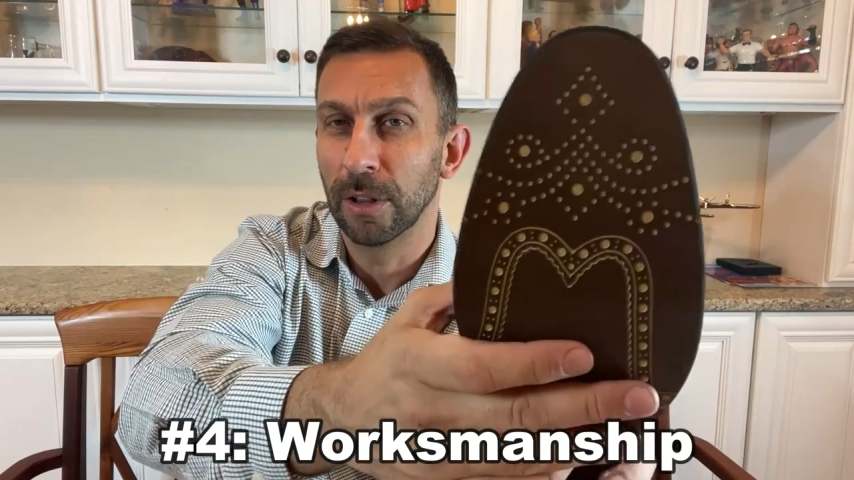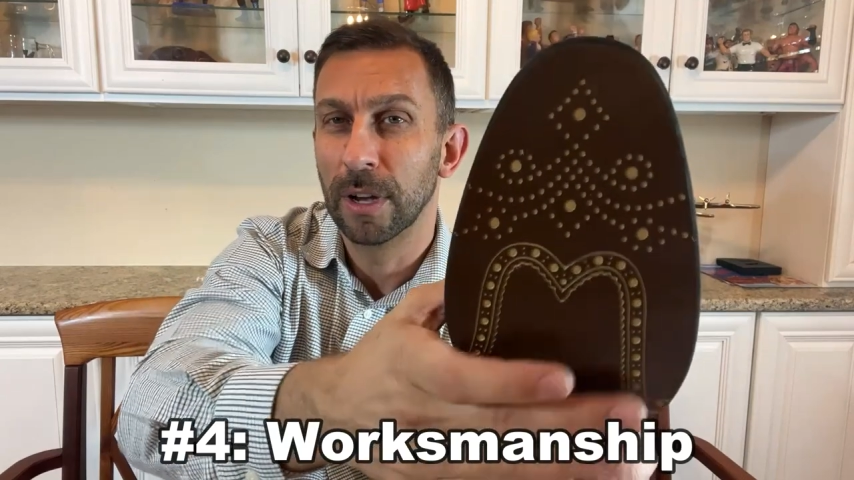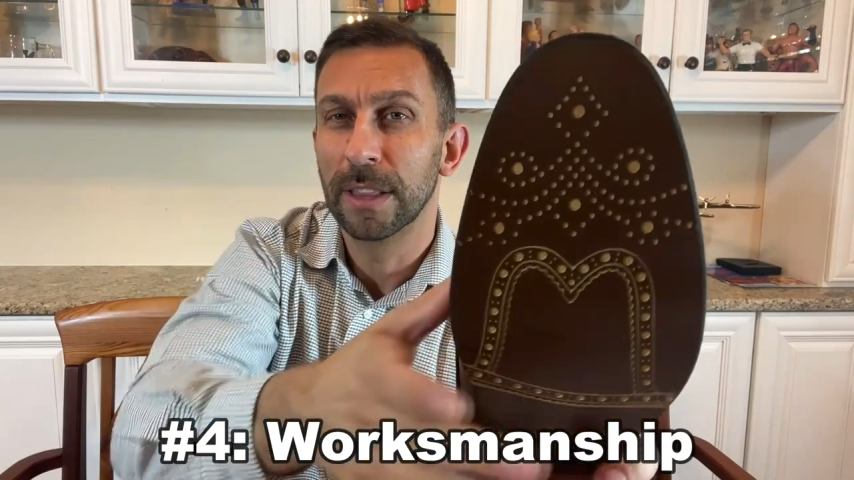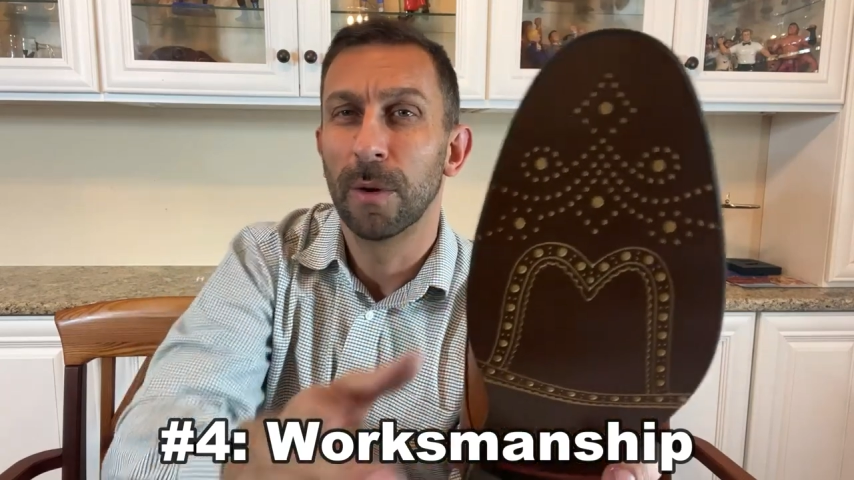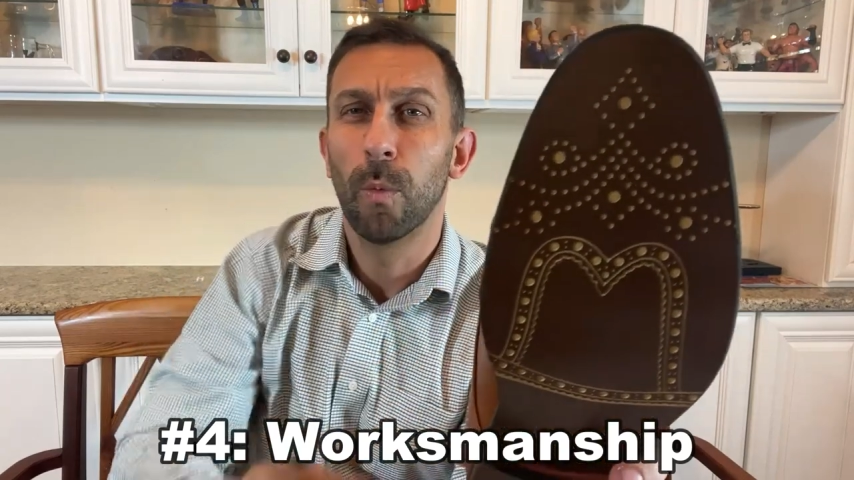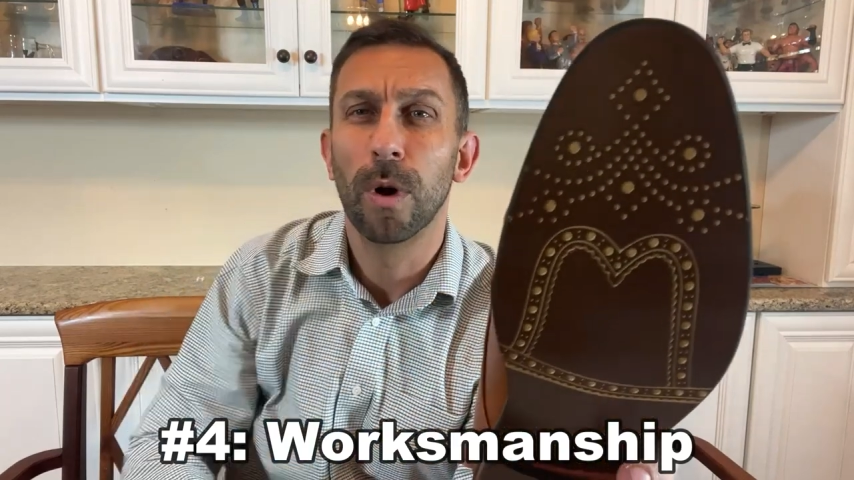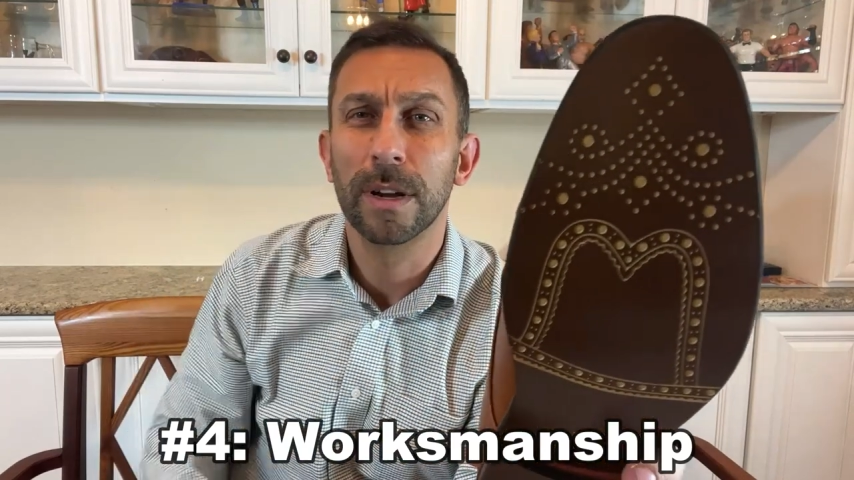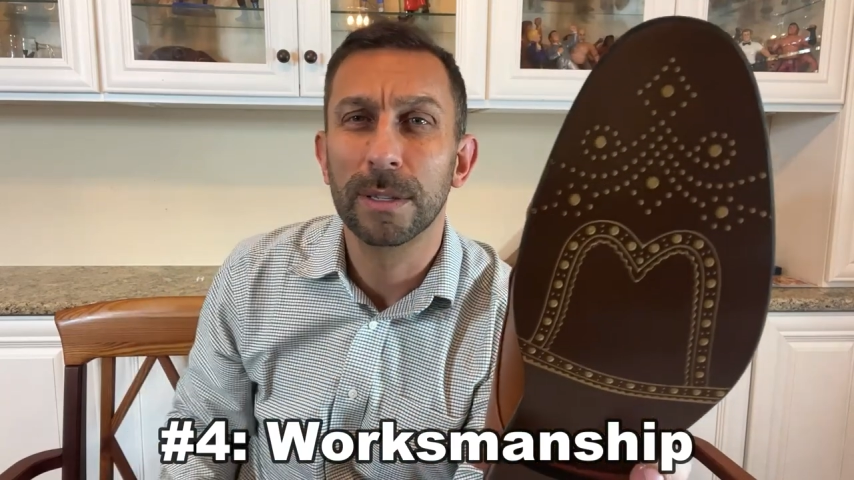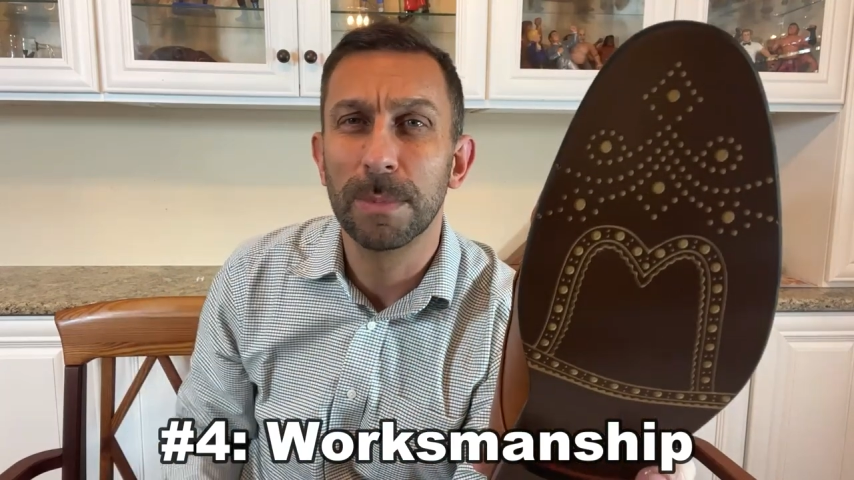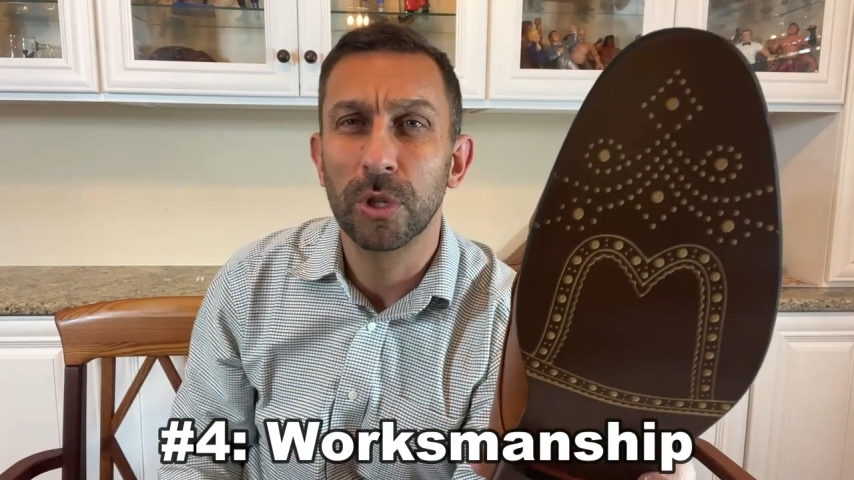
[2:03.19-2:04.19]
Look at the
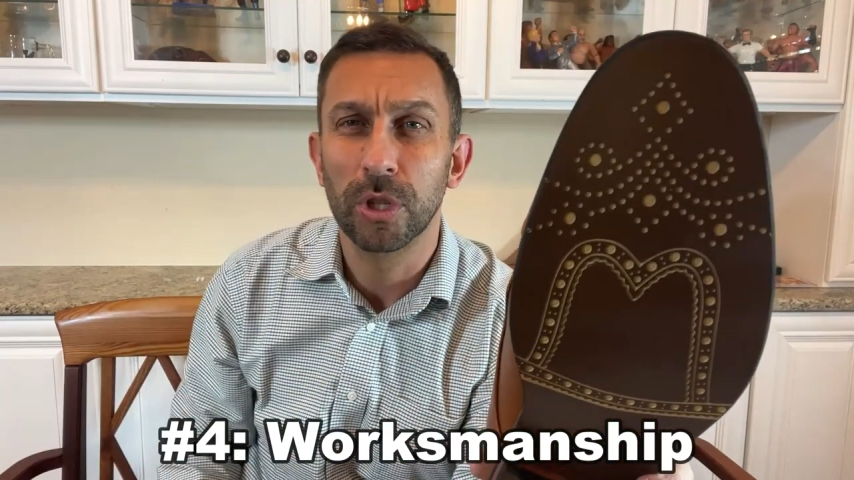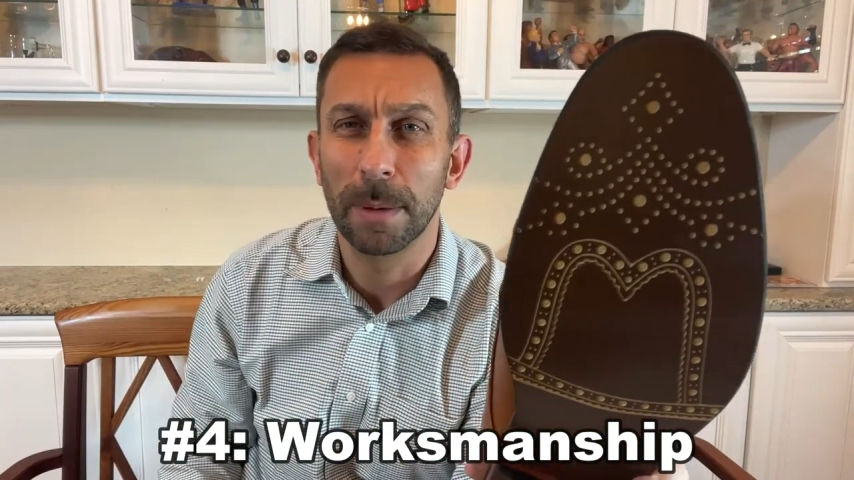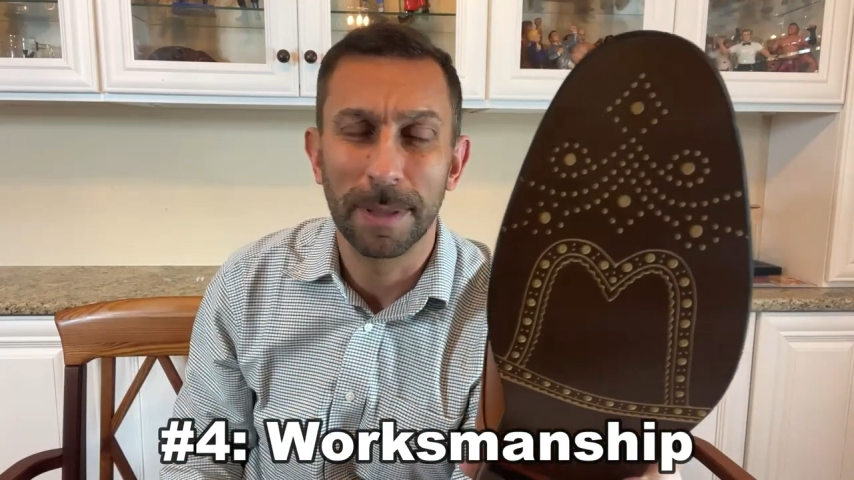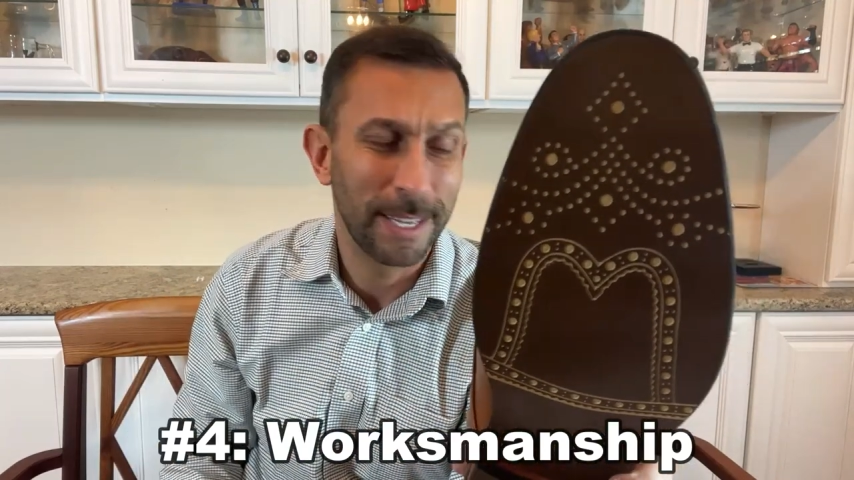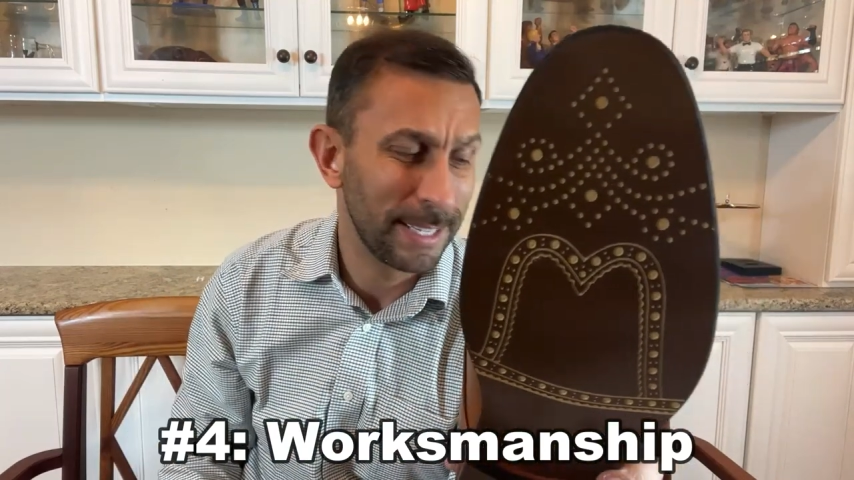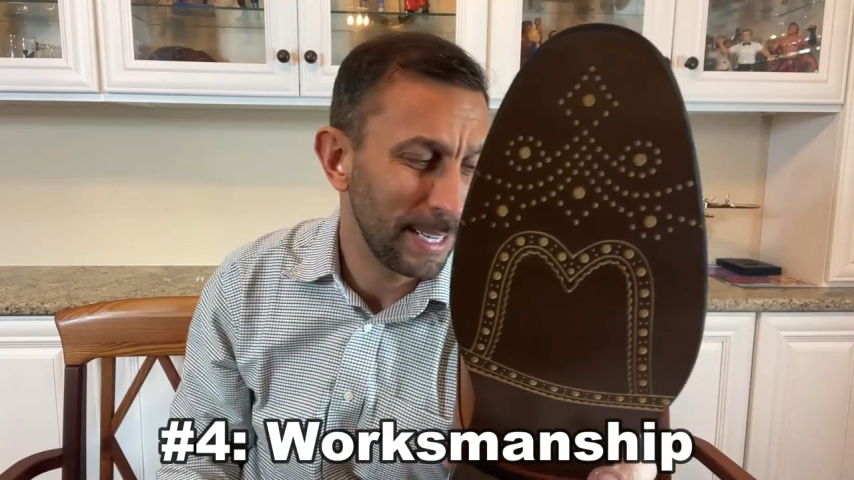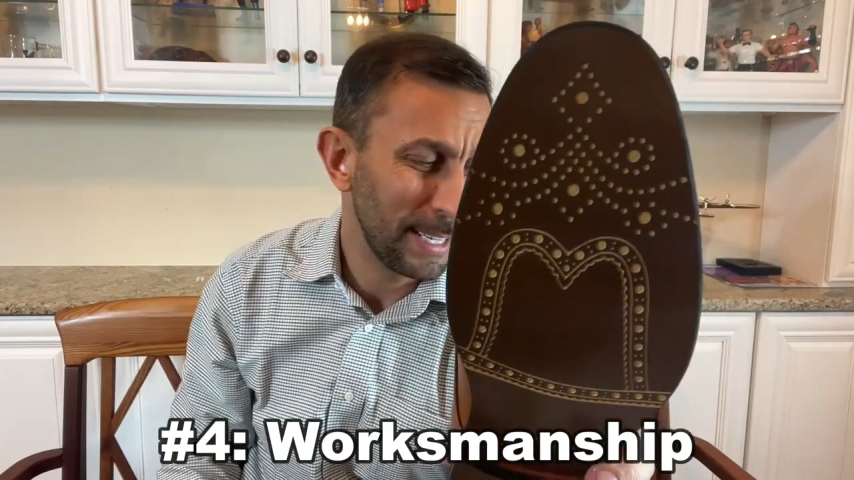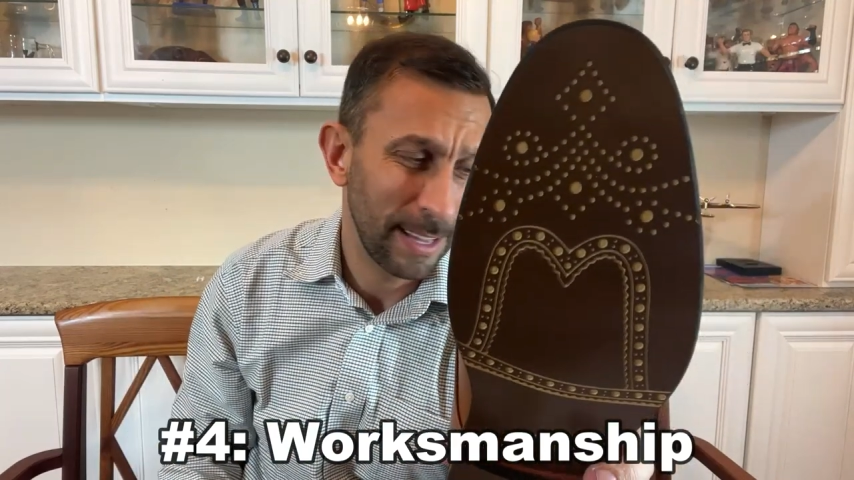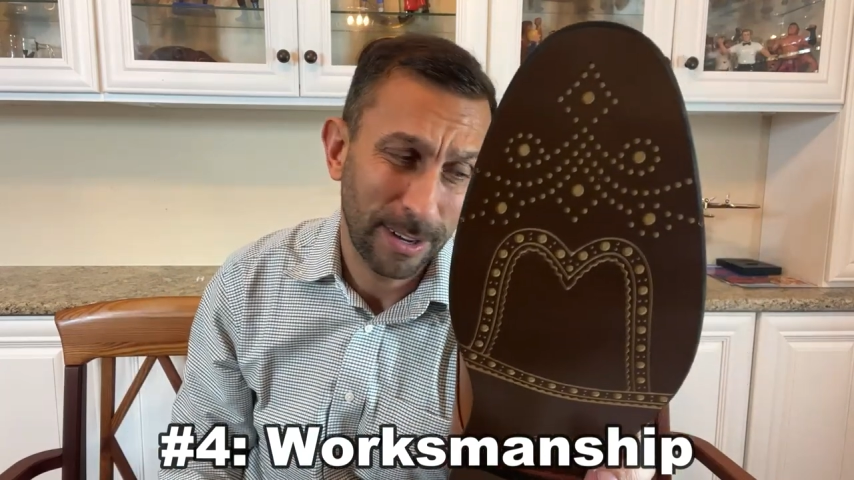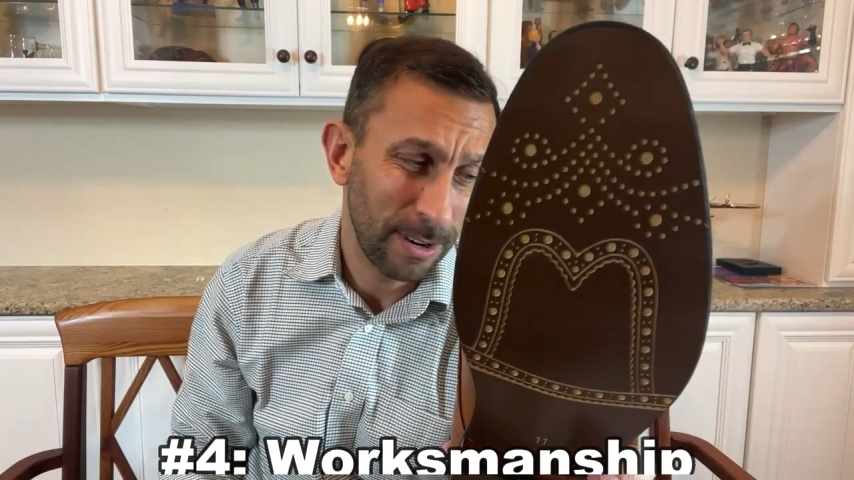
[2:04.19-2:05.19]
workmanship and the detailing.